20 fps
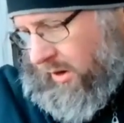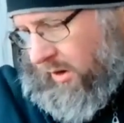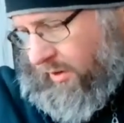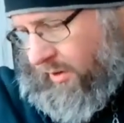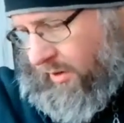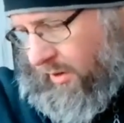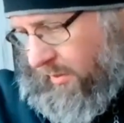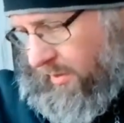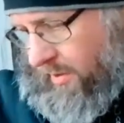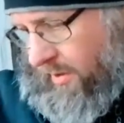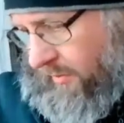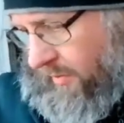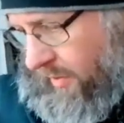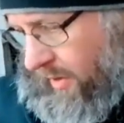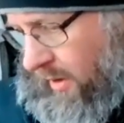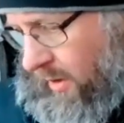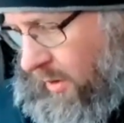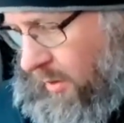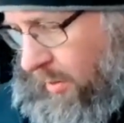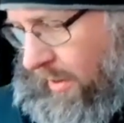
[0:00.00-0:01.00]
start with
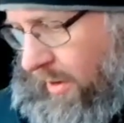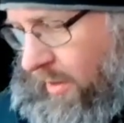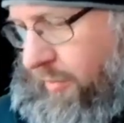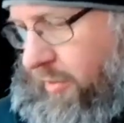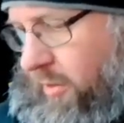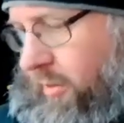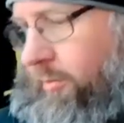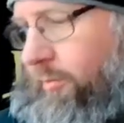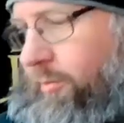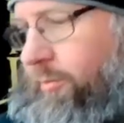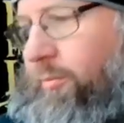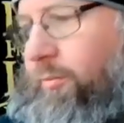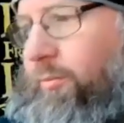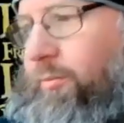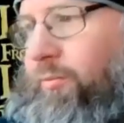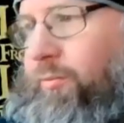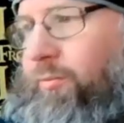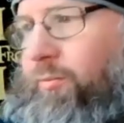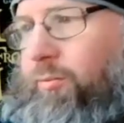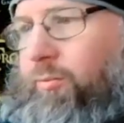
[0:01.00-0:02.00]
something a little bit different.
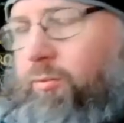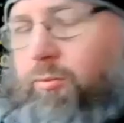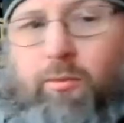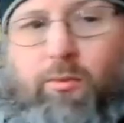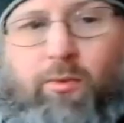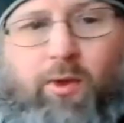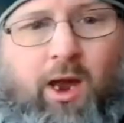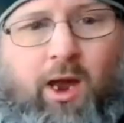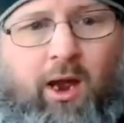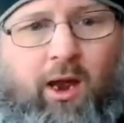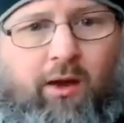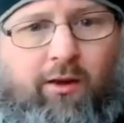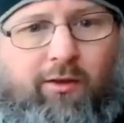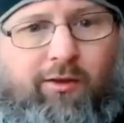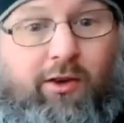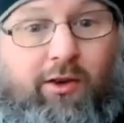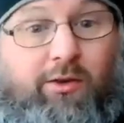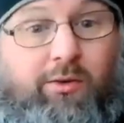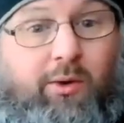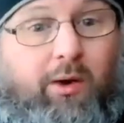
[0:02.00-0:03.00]

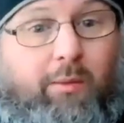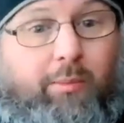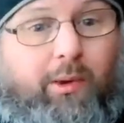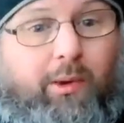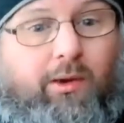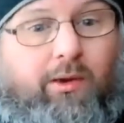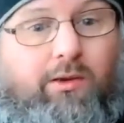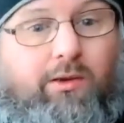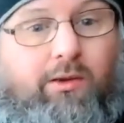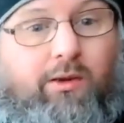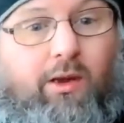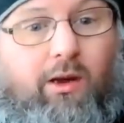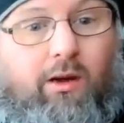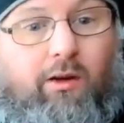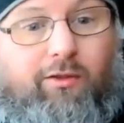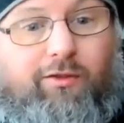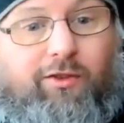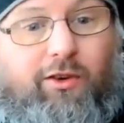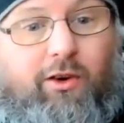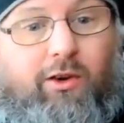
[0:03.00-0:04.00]
First one up is
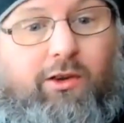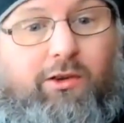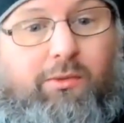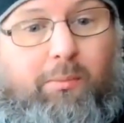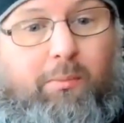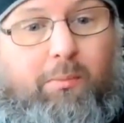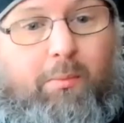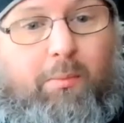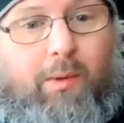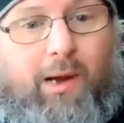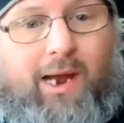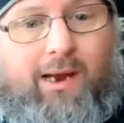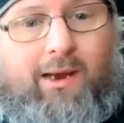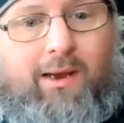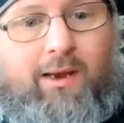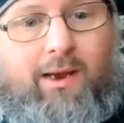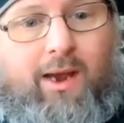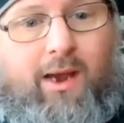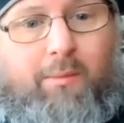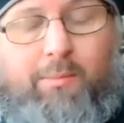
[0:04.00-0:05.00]
Fuller's
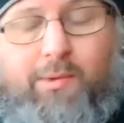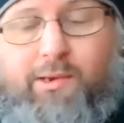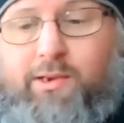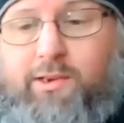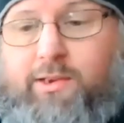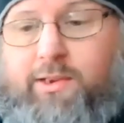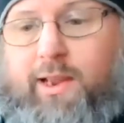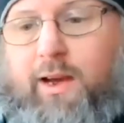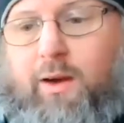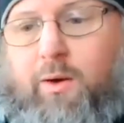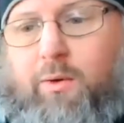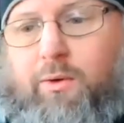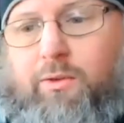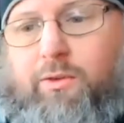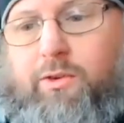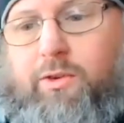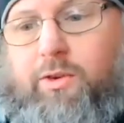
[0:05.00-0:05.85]
Black Cab Stout.